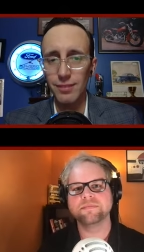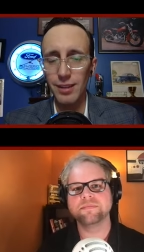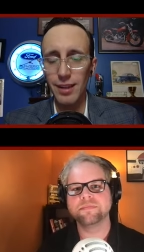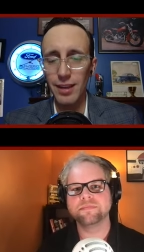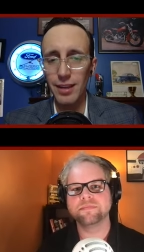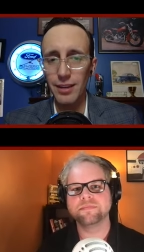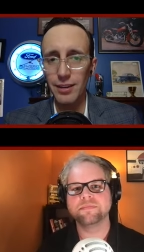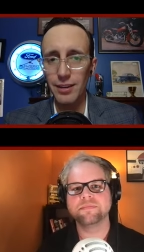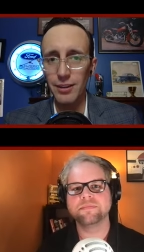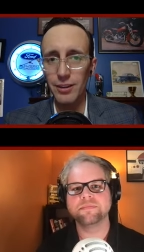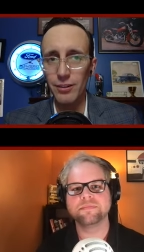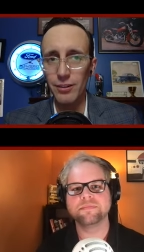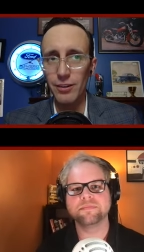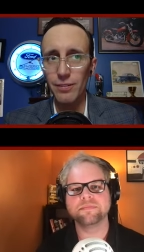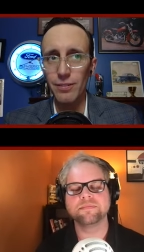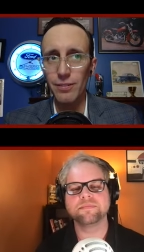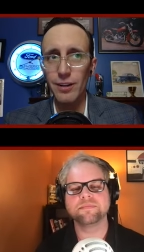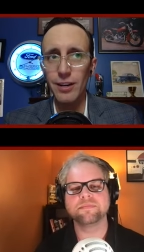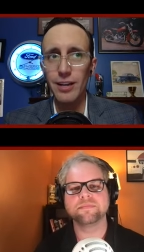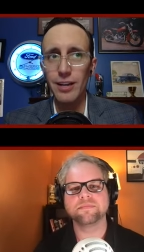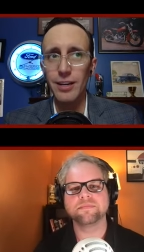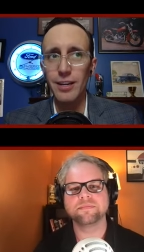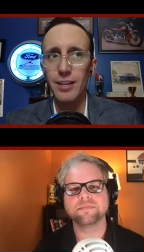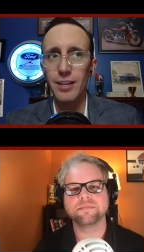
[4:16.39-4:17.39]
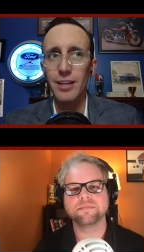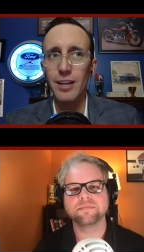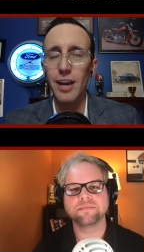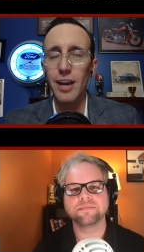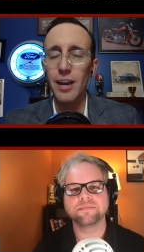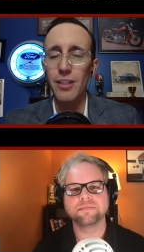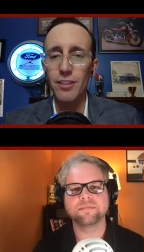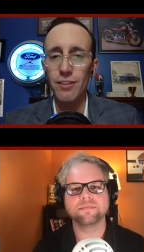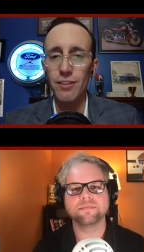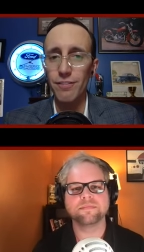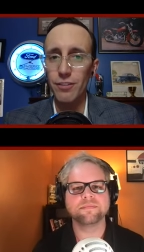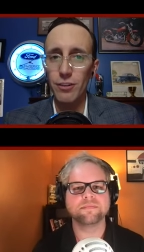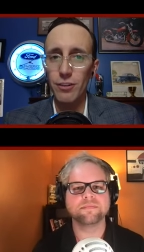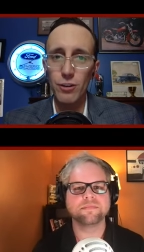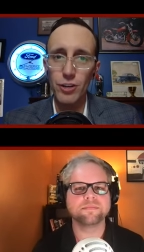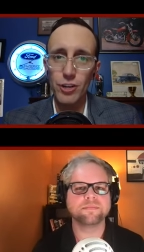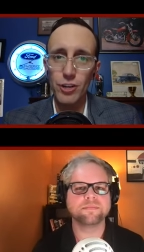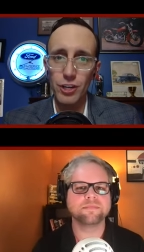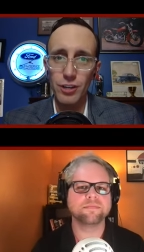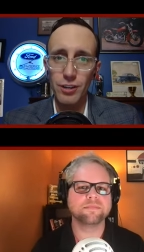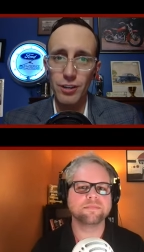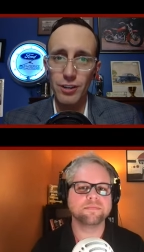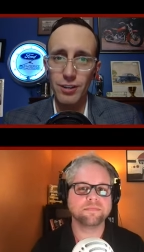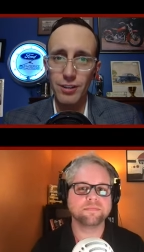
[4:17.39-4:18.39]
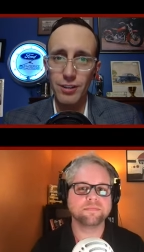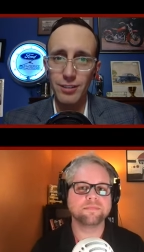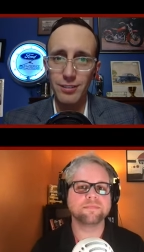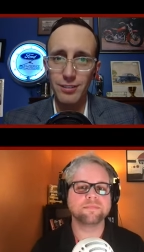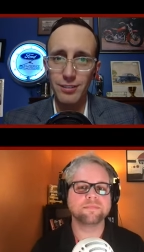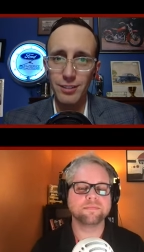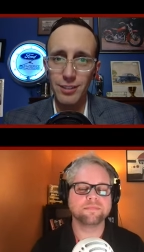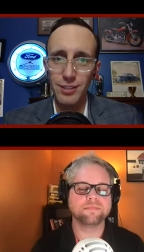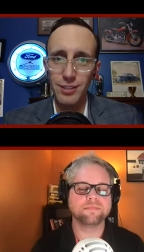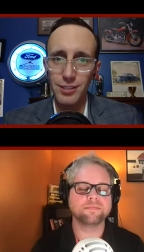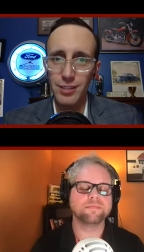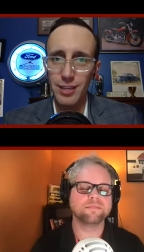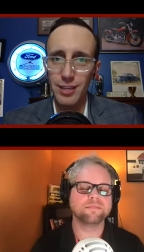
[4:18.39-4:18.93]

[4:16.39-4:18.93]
Speaker 1: I know it, right? And the Fusion, its